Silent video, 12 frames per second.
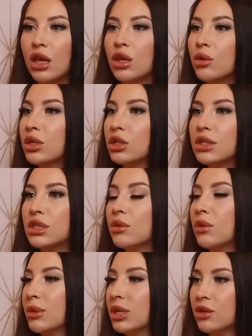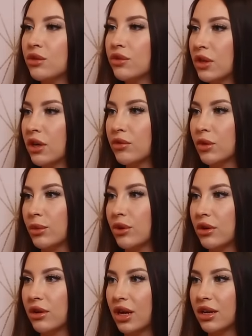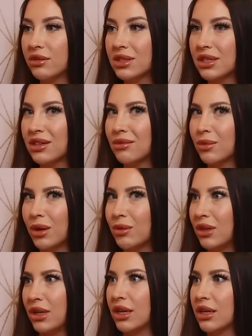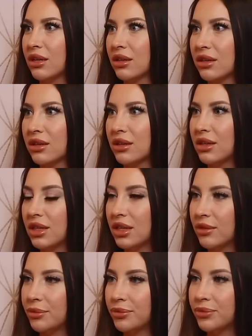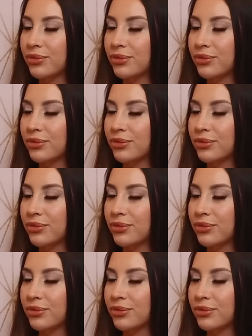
You can just do what makes you feel comfortable. And yeah. I was like, why wouldn't I? Yeah. You know?